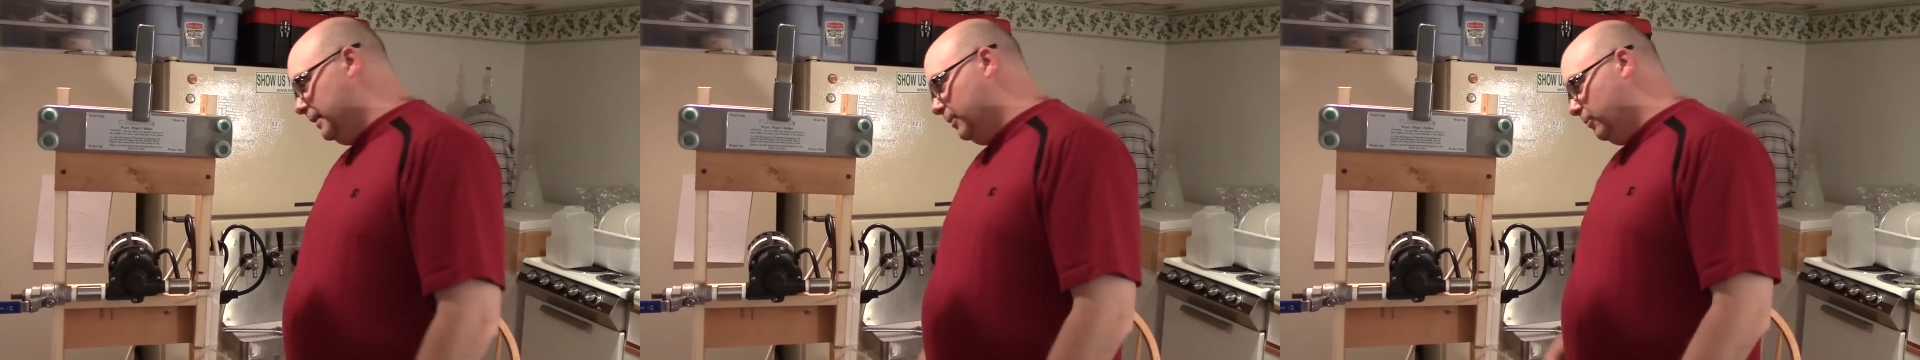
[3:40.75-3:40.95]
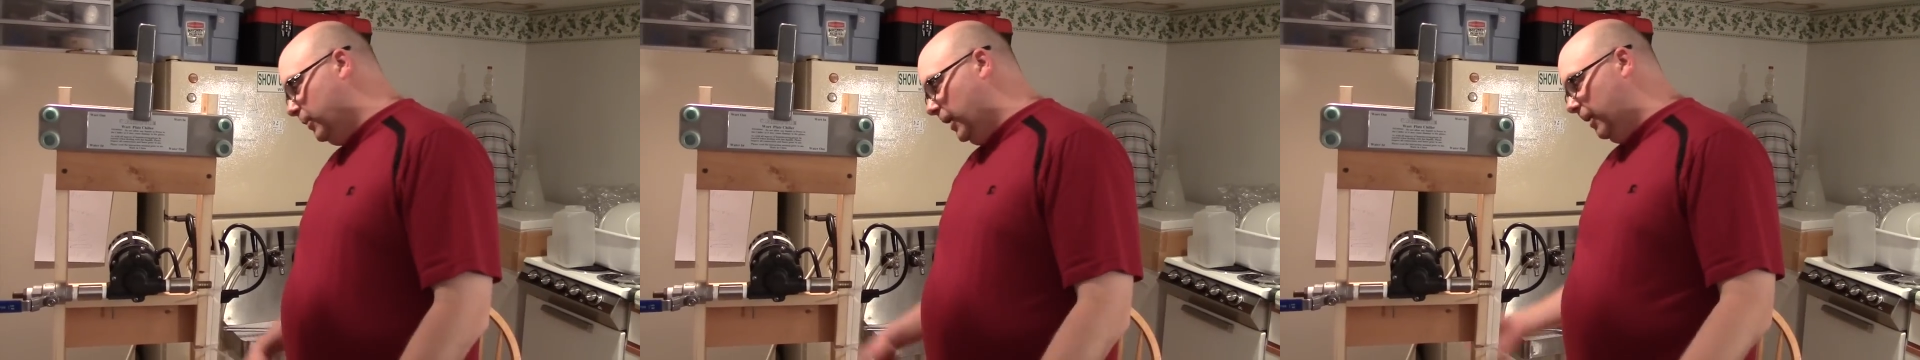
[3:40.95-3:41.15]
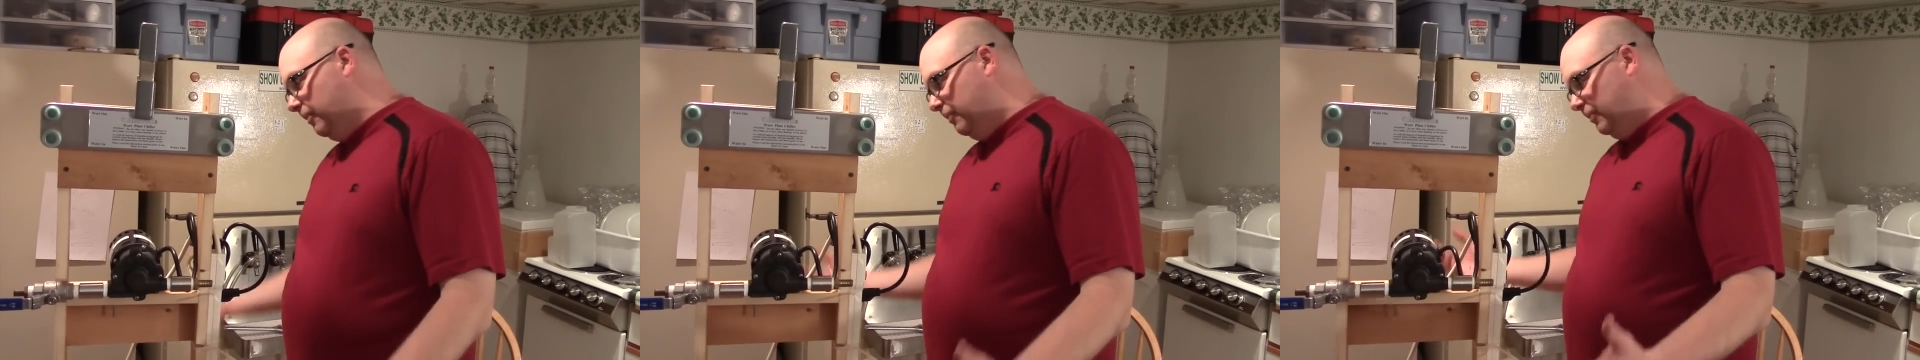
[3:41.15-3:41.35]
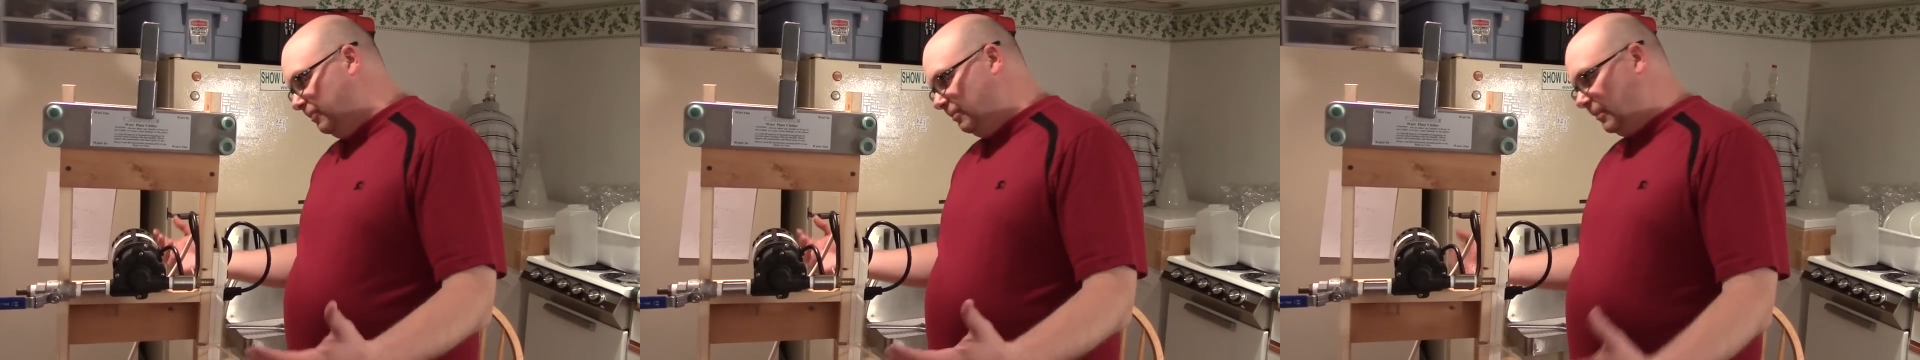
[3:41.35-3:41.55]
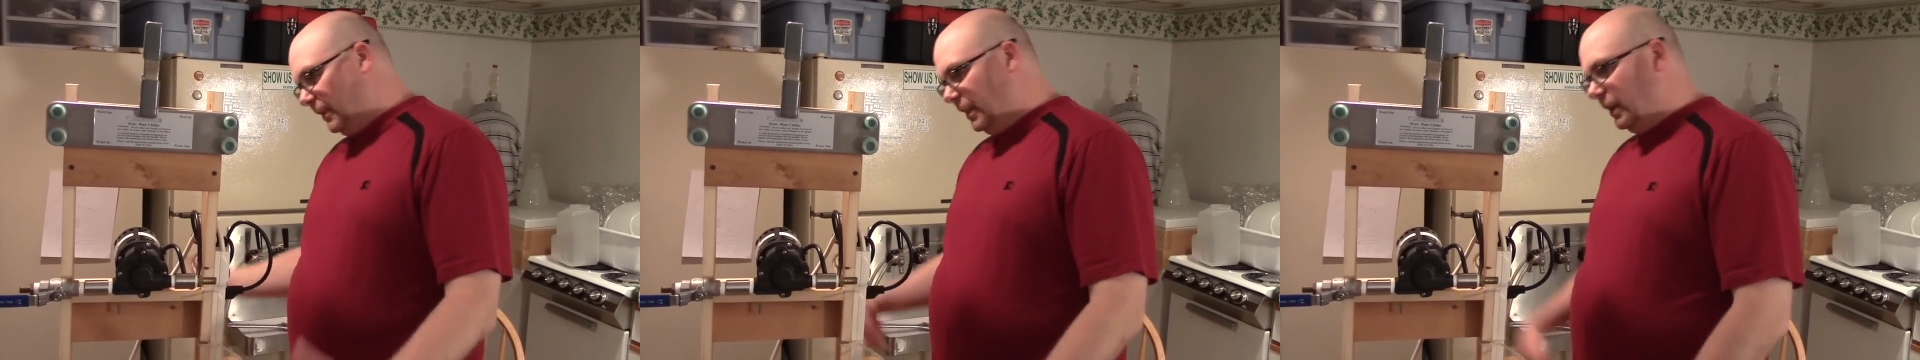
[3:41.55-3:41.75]
But
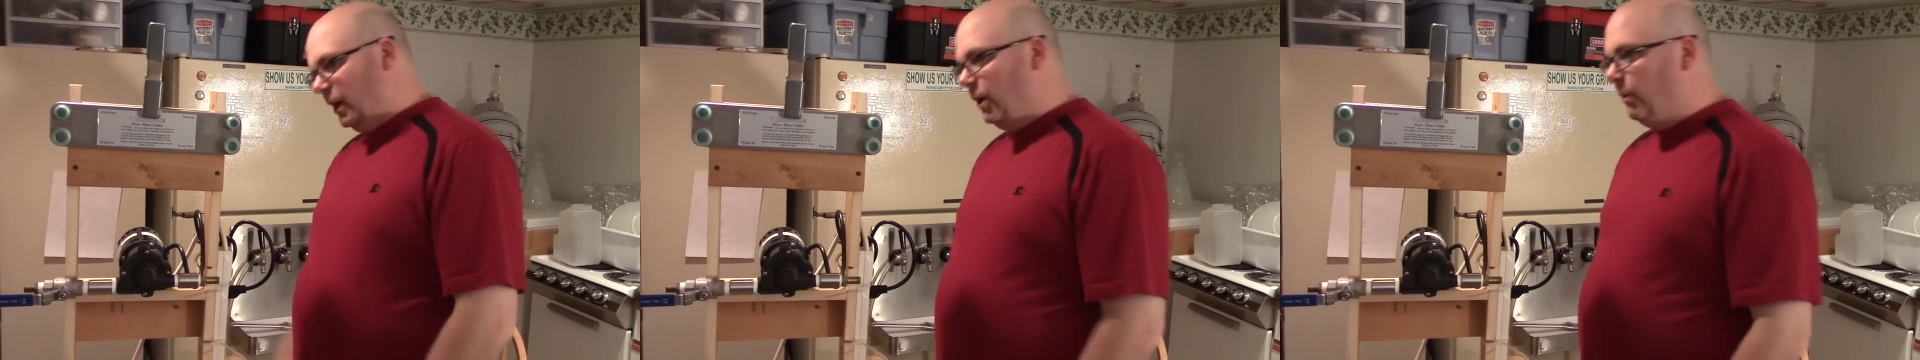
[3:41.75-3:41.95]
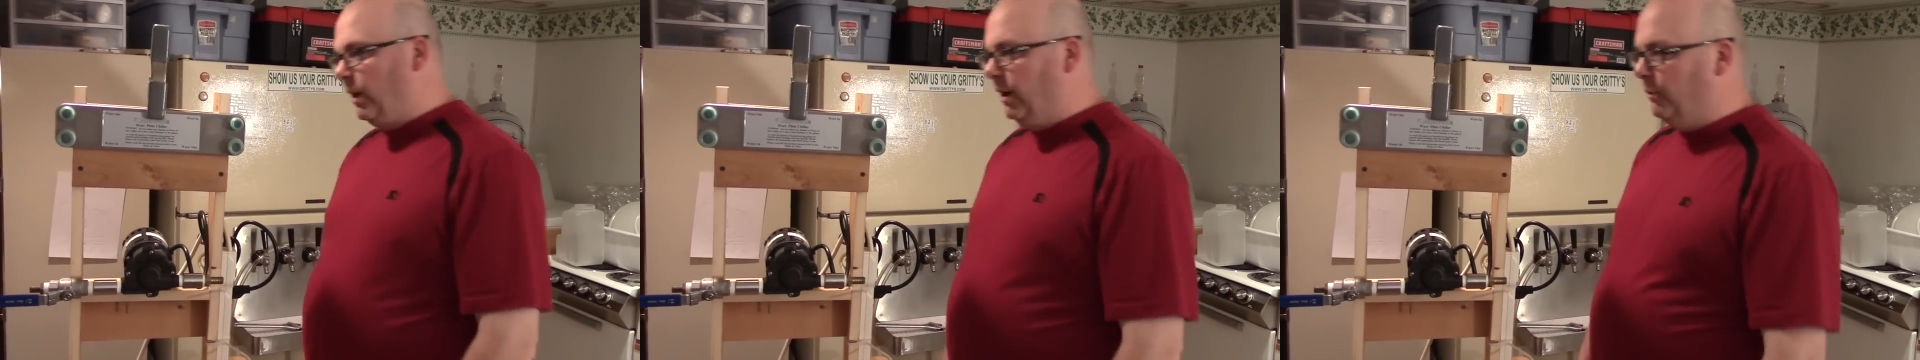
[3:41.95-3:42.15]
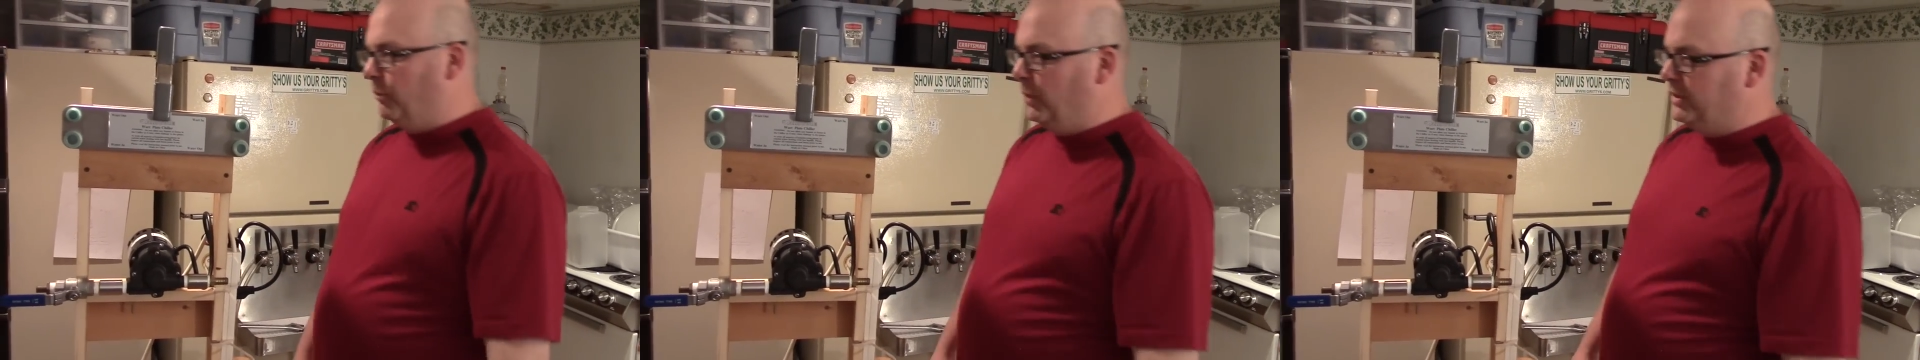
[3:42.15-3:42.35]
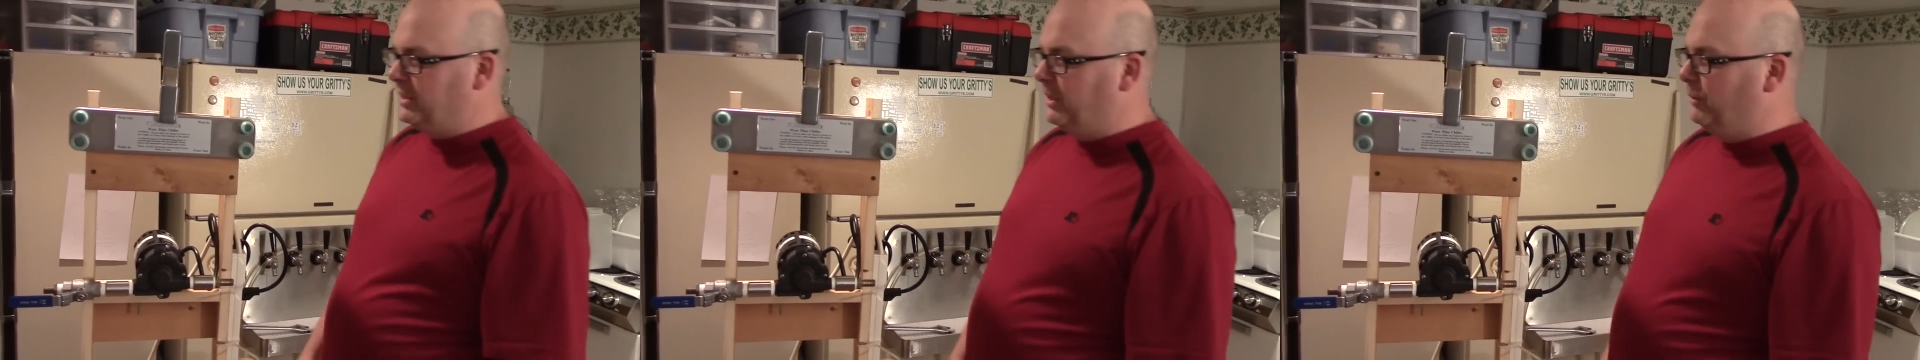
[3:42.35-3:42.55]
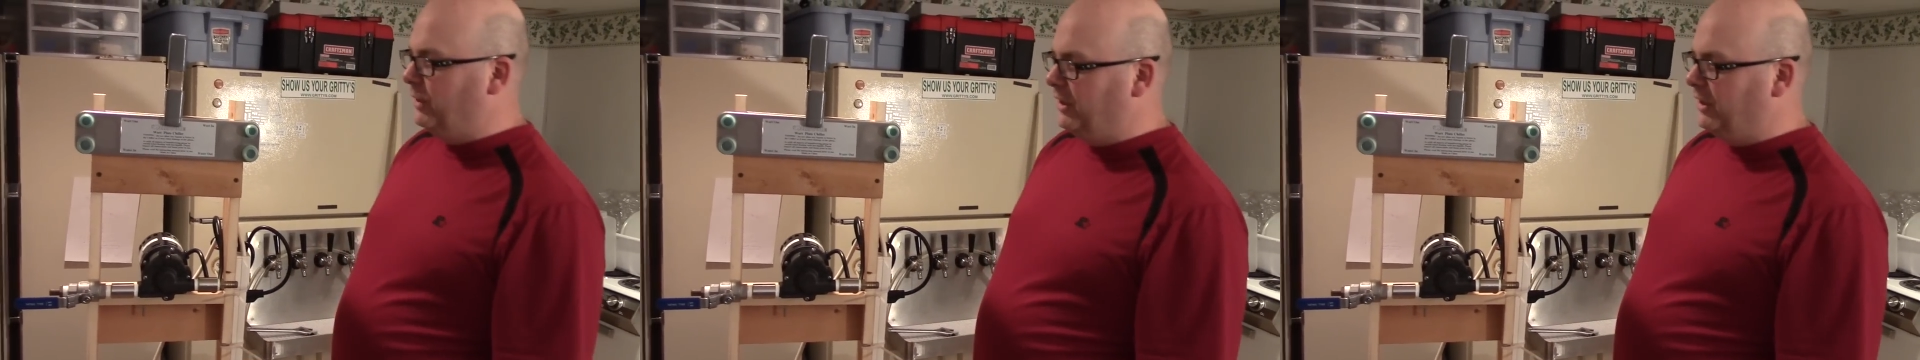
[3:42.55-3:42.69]
oh well, we'll see what